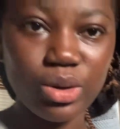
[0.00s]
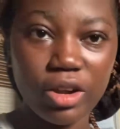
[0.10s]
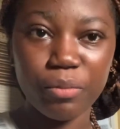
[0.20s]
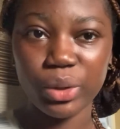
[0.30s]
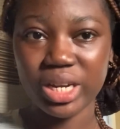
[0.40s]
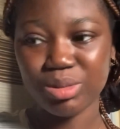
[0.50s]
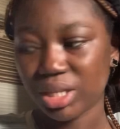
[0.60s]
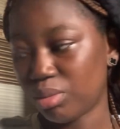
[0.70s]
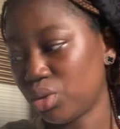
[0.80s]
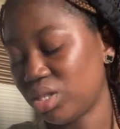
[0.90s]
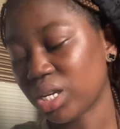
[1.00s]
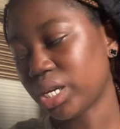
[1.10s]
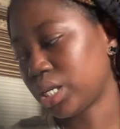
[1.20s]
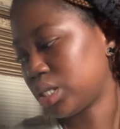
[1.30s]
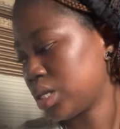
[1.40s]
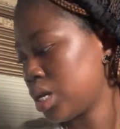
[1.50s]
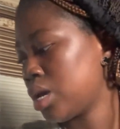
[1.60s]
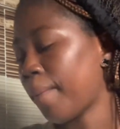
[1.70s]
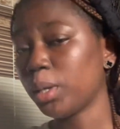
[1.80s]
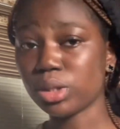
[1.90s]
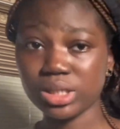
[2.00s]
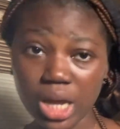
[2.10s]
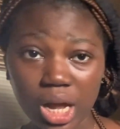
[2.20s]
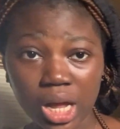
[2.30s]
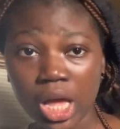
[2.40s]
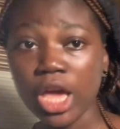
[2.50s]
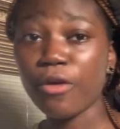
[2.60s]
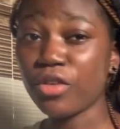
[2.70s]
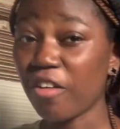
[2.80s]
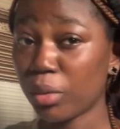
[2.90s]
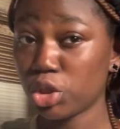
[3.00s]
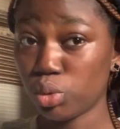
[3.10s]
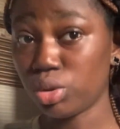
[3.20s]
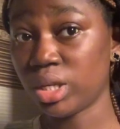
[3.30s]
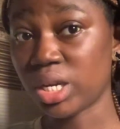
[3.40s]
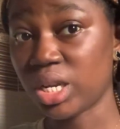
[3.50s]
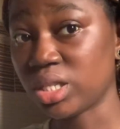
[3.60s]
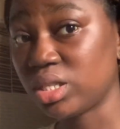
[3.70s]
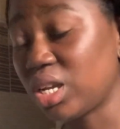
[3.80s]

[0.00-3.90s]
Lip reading: I don't have money that makes me think like that. Because, yeah, if you have money, you won't think like that.